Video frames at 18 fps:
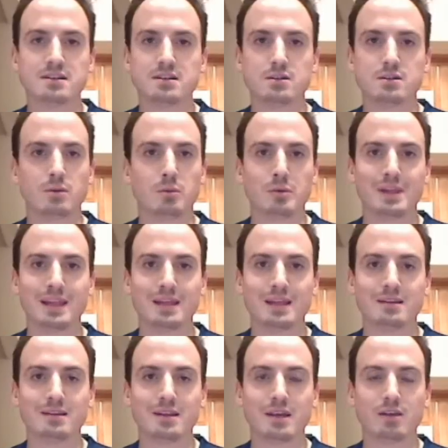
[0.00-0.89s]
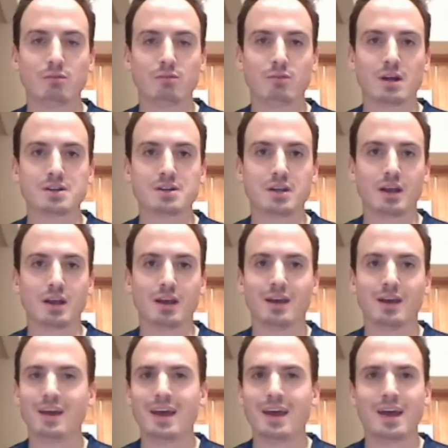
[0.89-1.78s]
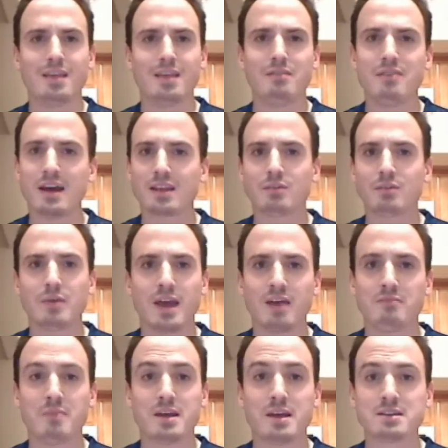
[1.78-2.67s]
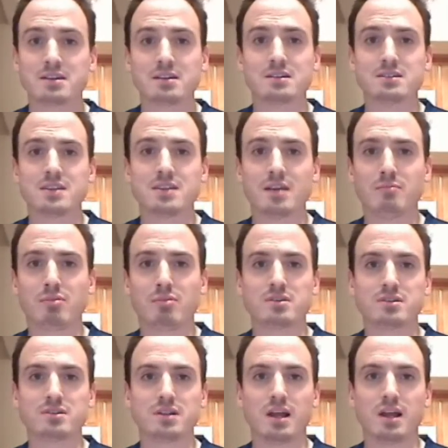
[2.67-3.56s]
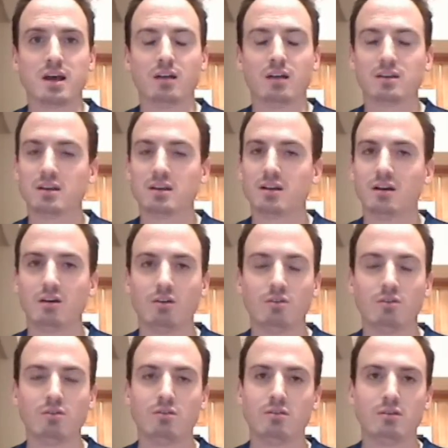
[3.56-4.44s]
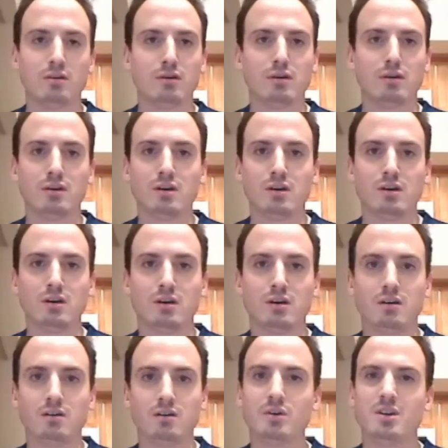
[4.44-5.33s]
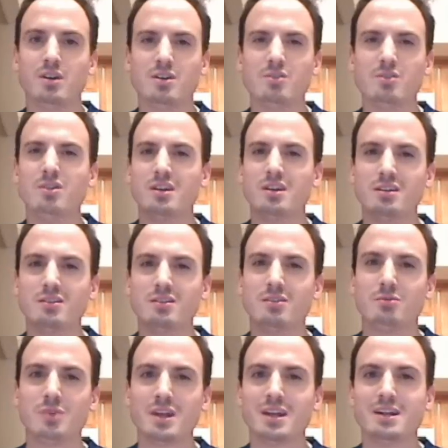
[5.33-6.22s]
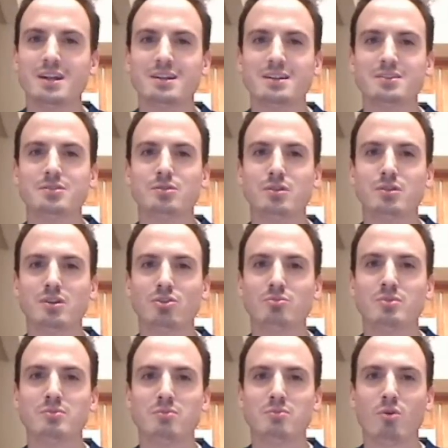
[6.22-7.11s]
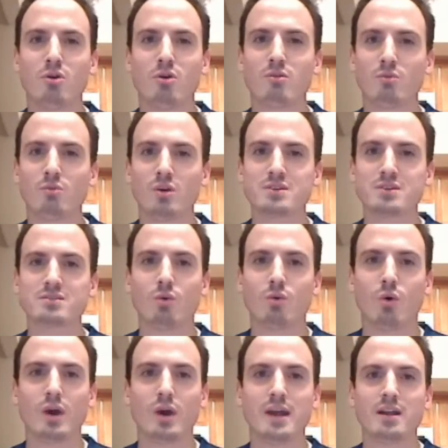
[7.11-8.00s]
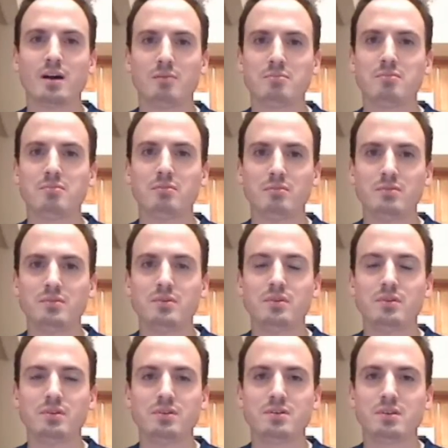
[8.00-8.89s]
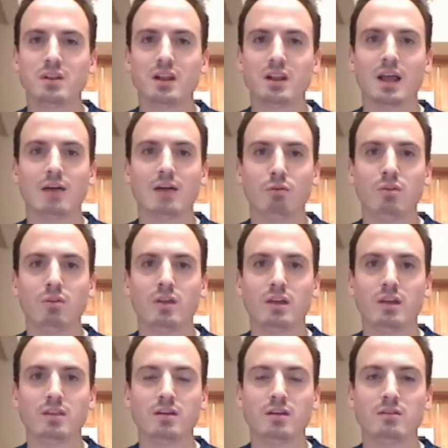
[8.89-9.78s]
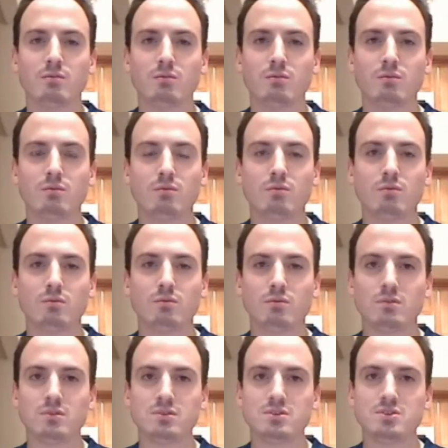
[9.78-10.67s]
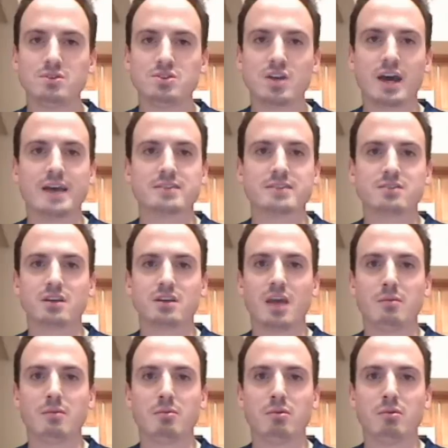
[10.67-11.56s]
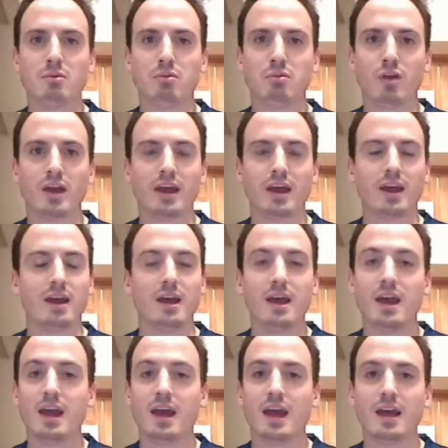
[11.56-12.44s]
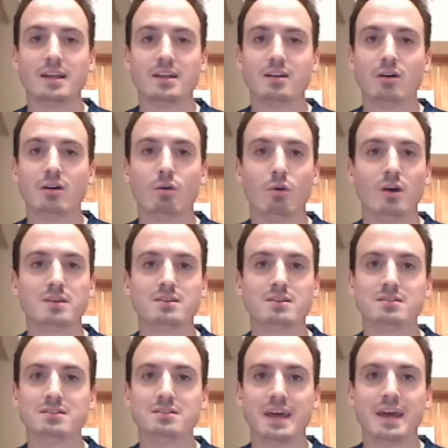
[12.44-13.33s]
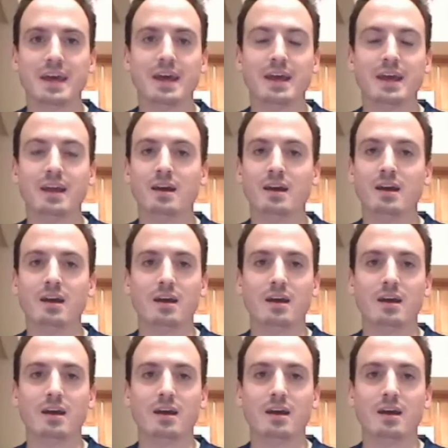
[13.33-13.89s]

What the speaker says: season when we led the league in rushing, and the fact that we have basically the same personnel, we knew that we needed to do a little bit more. It wasn't quite up to the level that the Giants were capable of playing. And you know what? Today,